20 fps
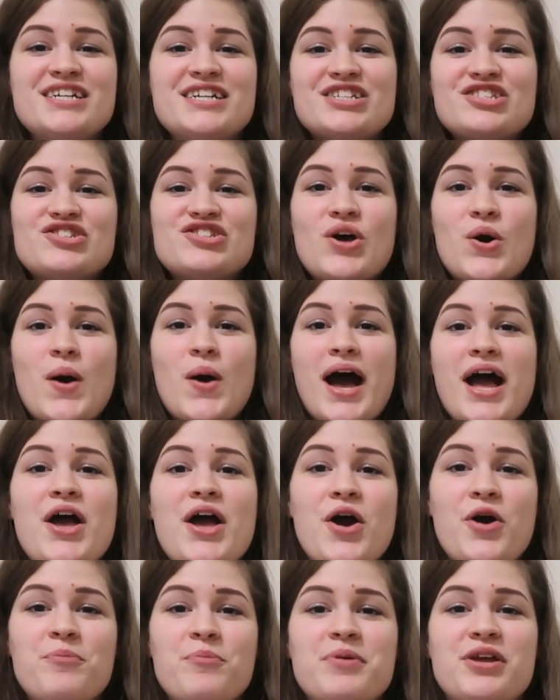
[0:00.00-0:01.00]
So I
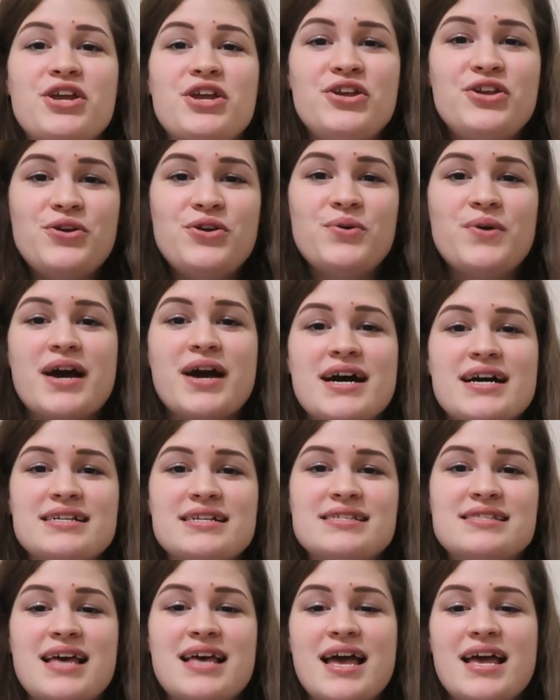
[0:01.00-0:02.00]
hope you
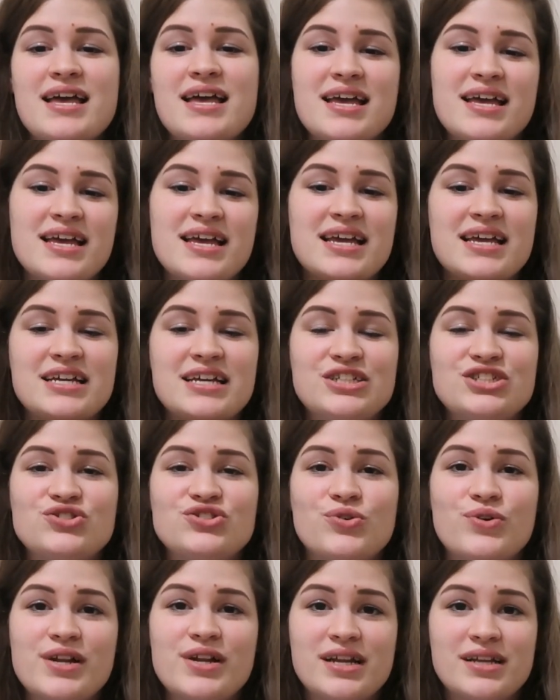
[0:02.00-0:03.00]
guys
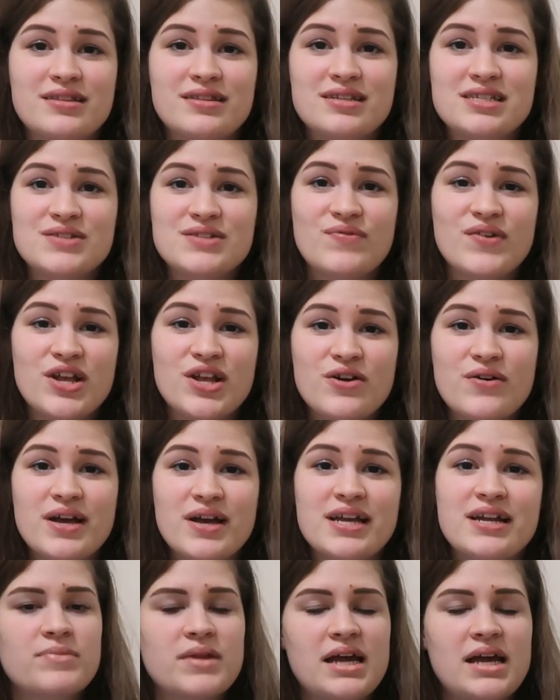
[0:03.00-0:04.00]
enjoyed this video
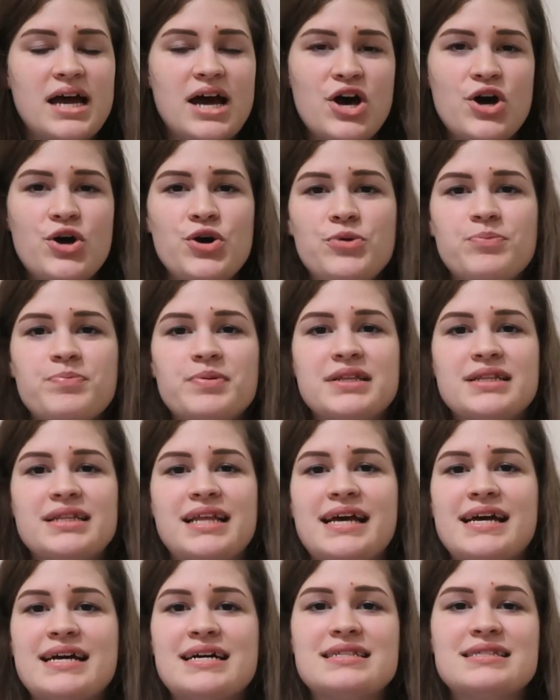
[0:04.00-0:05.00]
and I hope
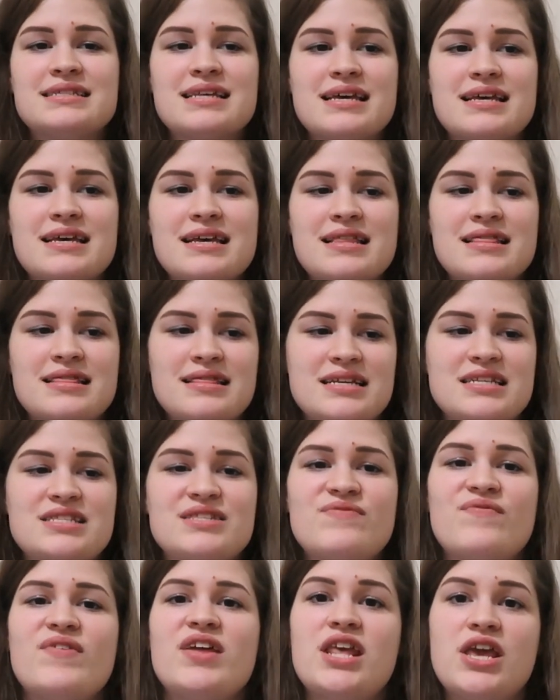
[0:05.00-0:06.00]
that this
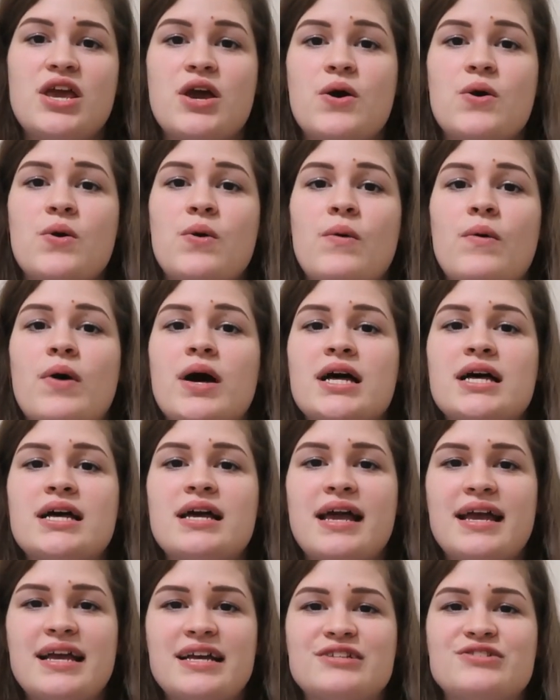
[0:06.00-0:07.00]
video
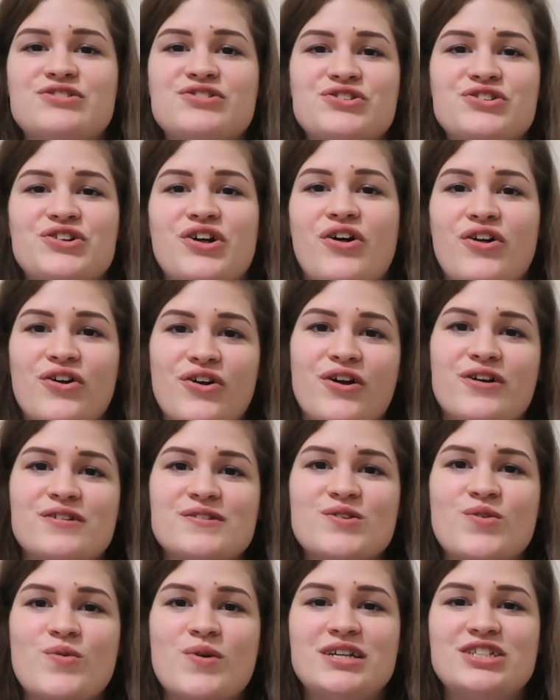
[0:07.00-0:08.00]
answered all
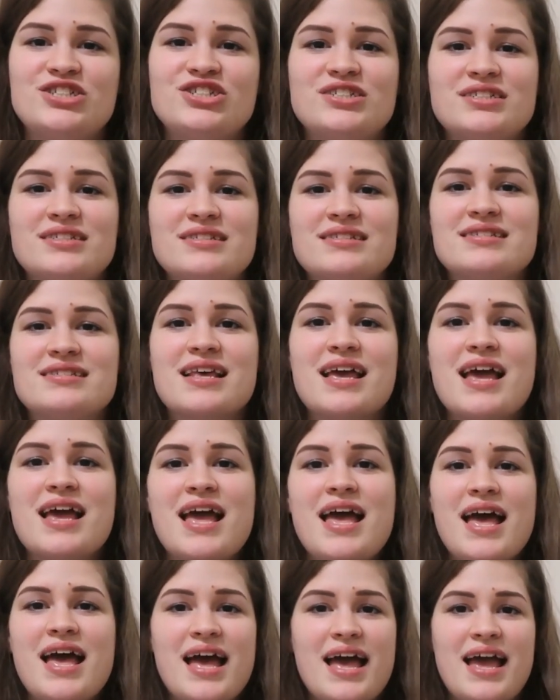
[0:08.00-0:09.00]
y'all's questions
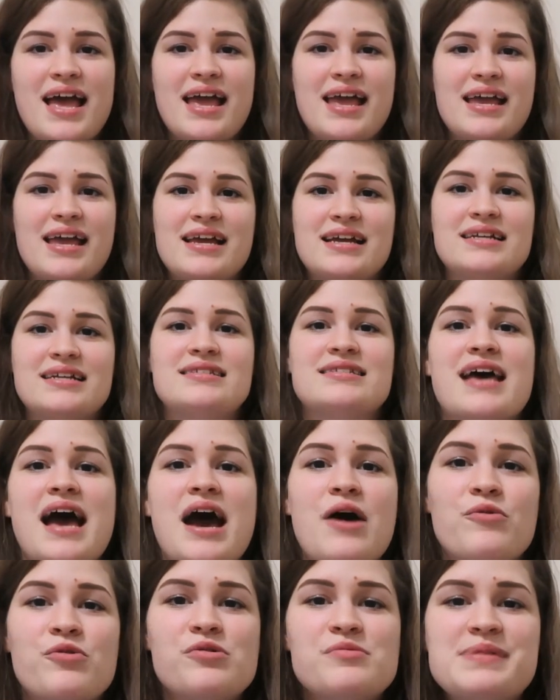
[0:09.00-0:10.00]
and
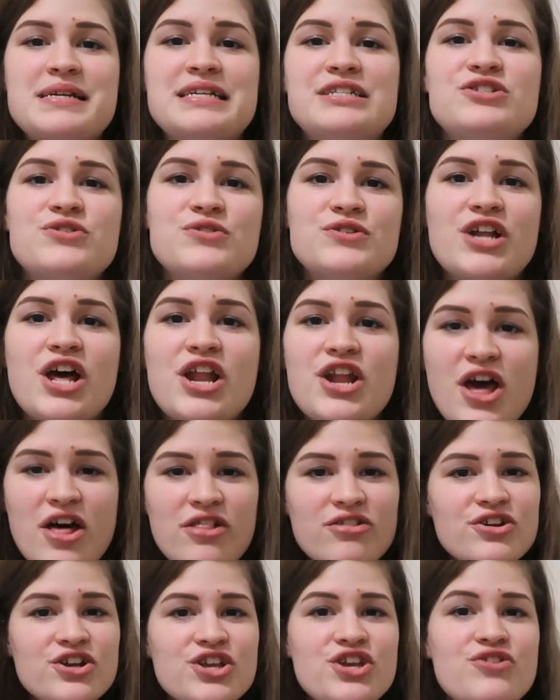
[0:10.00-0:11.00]
I will be doing
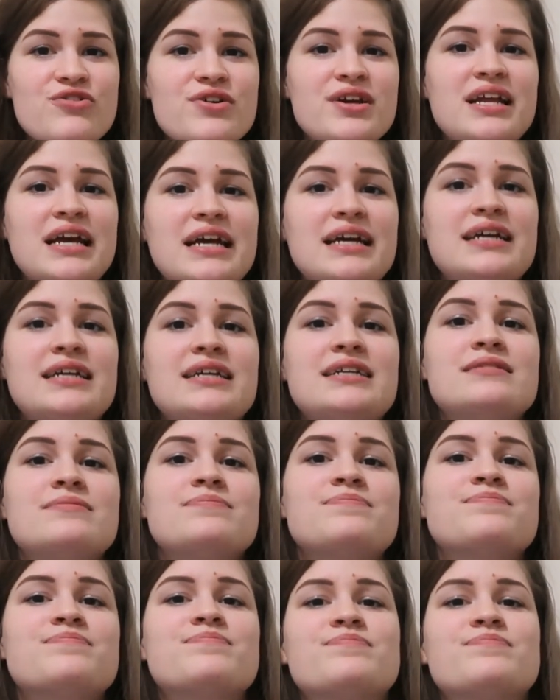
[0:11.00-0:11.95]
another Q&A